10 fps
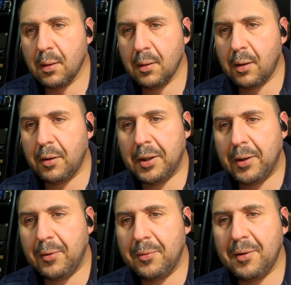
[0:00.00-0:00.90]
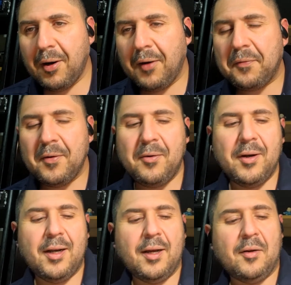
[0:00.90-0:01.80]
There you go. Off the
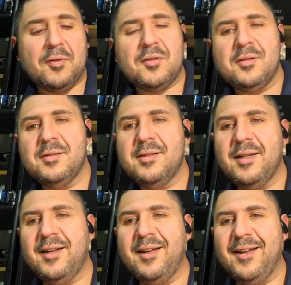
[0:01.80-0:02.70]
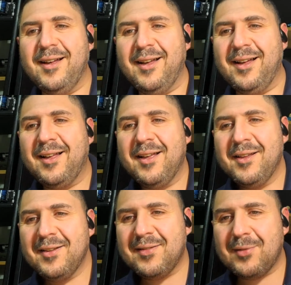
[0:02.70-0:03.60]
grid house.
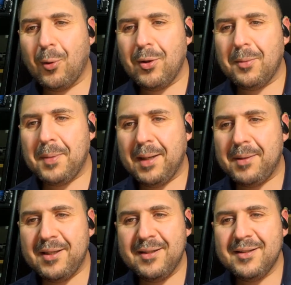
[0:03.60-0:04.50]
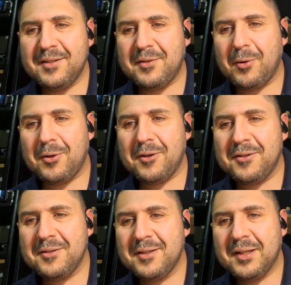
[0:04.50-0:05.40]
Solar, baby. Solar.
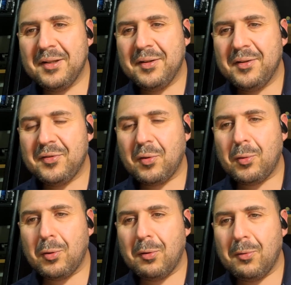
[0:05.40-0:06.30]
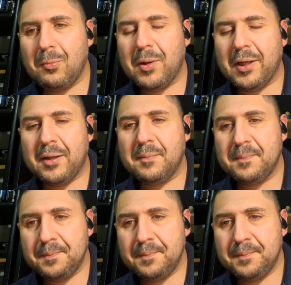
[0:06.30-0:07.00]
Solar or wind.